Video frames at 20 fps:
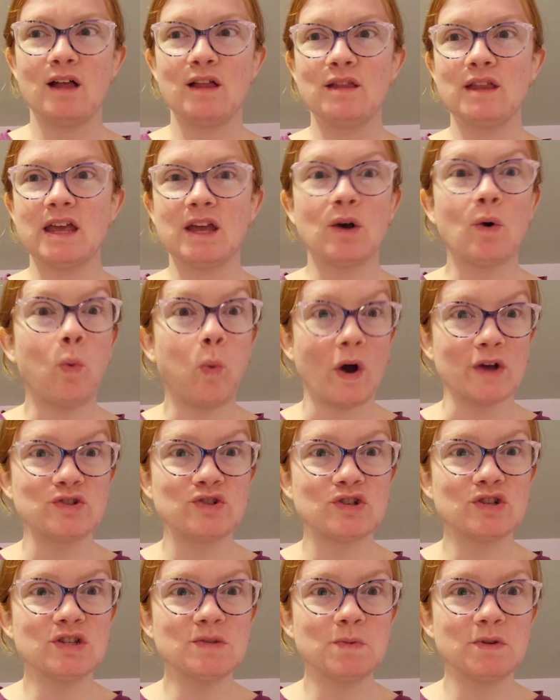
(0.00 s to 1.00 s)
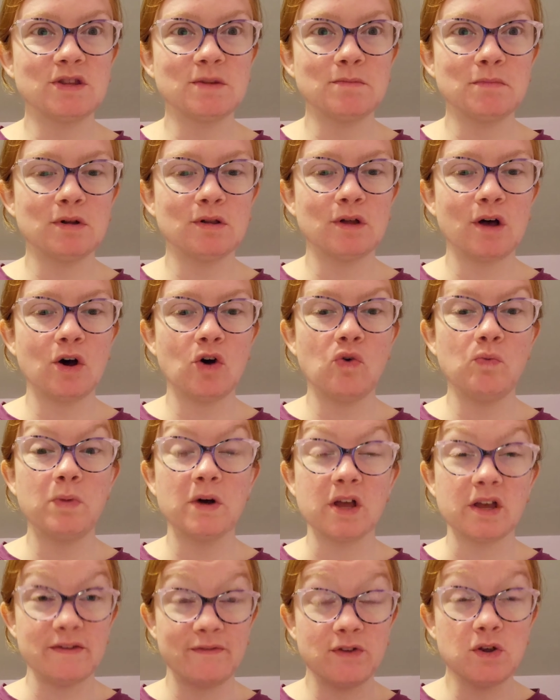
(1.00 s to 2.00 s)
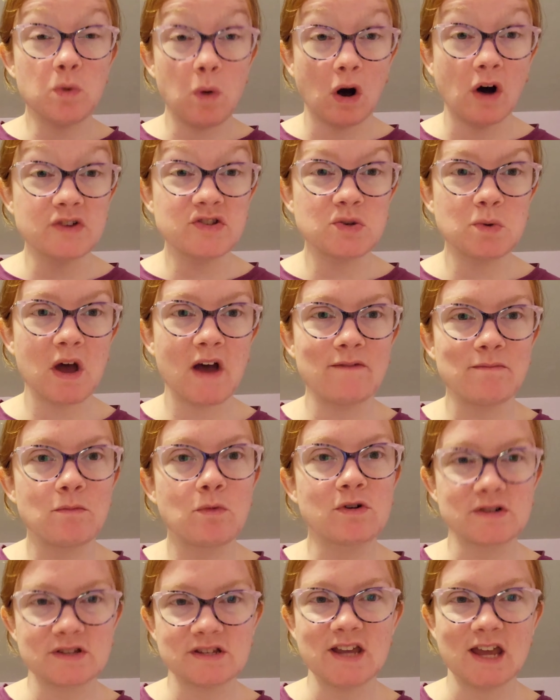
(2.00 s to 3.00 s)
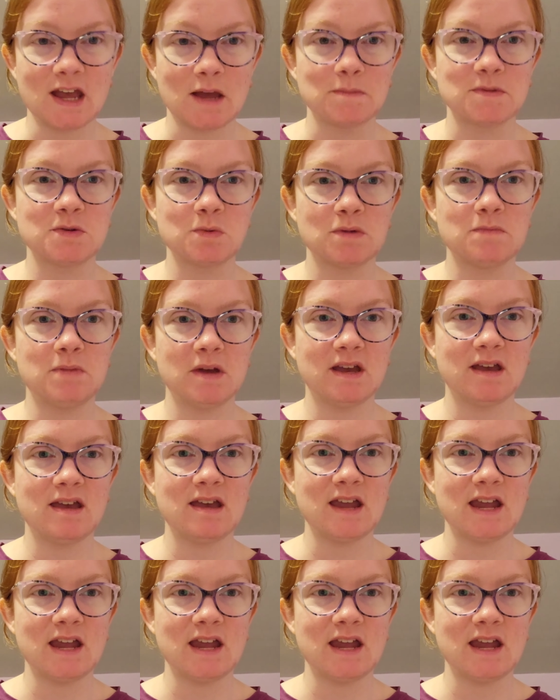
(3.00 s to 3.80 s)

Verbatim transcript: like questions, put them below. But if you also have more tips with picky